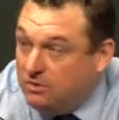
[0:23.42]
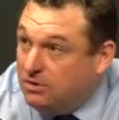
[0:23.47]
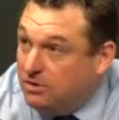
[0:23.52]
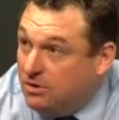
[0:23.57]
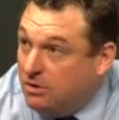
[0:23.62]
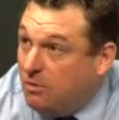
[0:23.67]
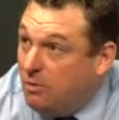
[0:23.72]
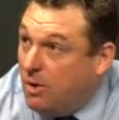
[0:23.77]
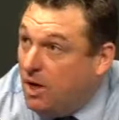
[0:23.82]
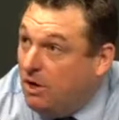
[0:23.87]

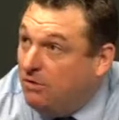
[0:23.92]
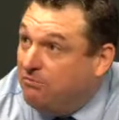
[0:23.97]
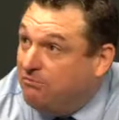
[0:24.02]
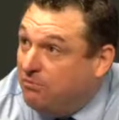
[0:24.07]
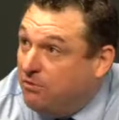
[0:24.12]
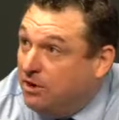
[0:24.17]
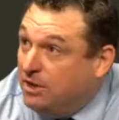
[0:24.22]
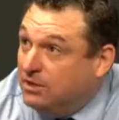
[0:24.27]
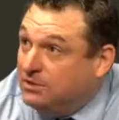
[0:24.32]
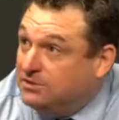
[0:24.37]
you know, well
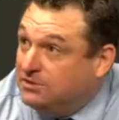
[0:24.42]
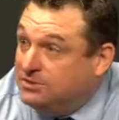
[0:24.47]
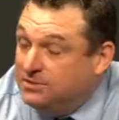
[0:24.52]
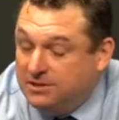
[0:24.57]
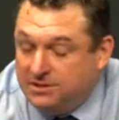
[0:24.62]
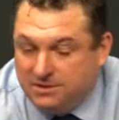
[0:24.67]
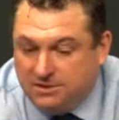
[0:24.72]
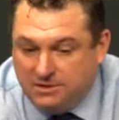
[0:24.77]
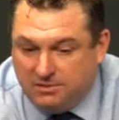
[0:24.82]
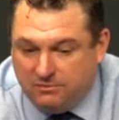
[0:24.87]
for us.
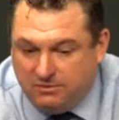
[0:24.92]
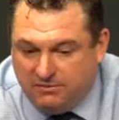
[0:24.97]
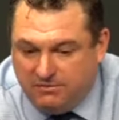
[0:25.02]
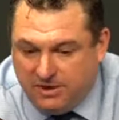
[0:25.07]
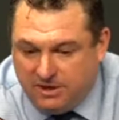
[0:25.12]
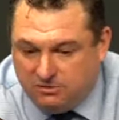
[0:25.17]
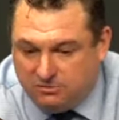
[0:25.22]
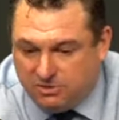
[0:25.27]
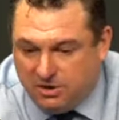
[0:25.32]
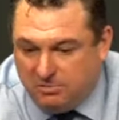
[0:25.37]
We've
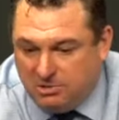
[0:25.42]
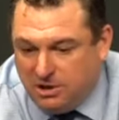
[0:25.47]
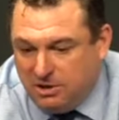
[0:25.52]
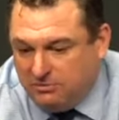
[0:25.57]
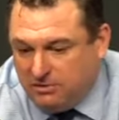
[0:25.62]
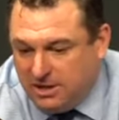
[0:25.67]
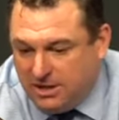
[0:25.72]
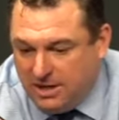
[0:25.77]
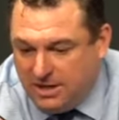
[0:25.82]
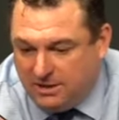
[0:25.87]
had trouble
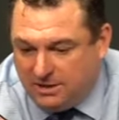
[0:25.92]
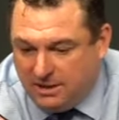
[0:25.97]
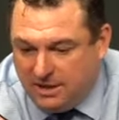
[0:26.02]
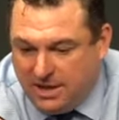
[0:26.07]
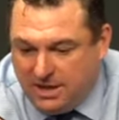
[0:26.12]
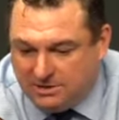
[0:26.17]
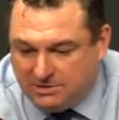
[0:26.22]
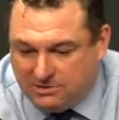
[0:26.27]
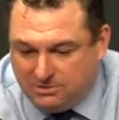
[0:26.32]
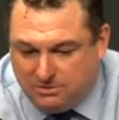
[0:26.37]
out the gate the
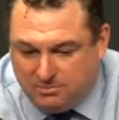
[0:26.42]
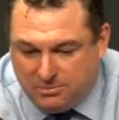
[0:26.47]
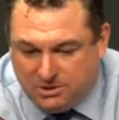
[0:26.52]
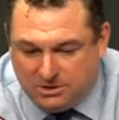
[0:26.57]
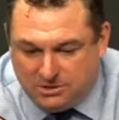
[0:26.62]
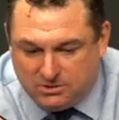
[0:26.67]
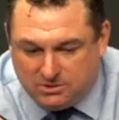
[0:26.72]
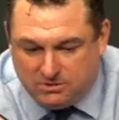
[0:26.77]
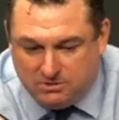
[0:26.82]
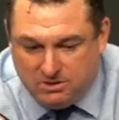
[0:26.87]
last little
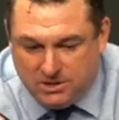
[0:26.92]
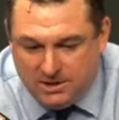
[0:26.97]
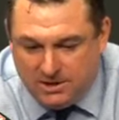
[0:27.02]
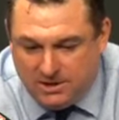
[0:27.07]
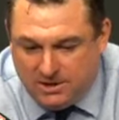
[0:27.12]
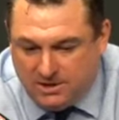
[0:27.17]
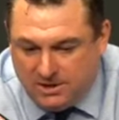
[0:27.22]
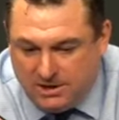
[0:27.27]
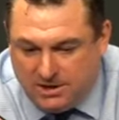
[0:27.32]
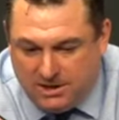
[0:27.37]
bit, so
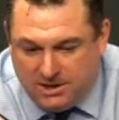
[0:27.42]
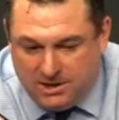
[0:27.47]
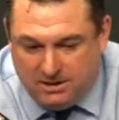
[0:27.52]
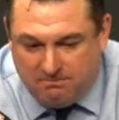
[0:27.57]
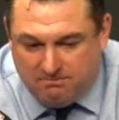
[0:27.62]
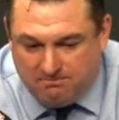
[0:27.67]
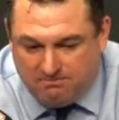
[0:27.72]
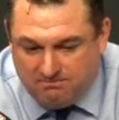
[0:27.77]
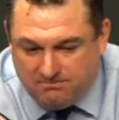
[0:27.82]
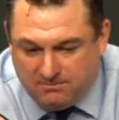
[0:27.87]

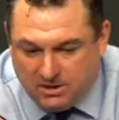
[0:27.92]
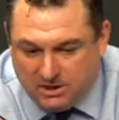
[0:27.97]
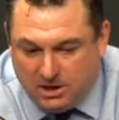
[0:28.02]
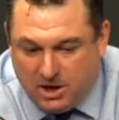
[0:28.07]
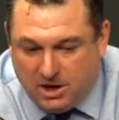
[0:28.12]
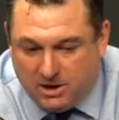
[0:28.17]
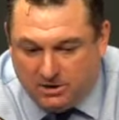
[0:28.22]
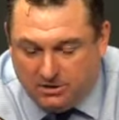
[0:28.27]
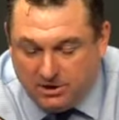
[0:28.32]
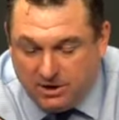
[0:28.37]
um, a
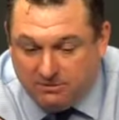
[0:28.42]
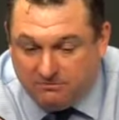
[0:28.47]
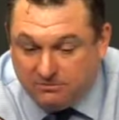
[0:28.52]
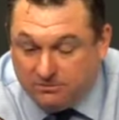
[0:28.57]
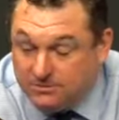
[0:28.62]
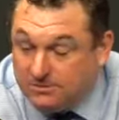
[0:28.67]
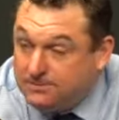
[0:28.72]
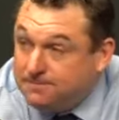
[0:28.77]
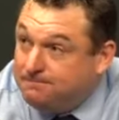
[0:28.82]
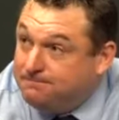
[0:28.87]
lot of good
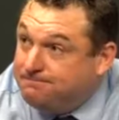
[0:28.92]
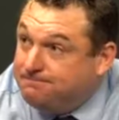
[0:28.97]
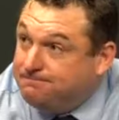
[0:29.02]
efforts.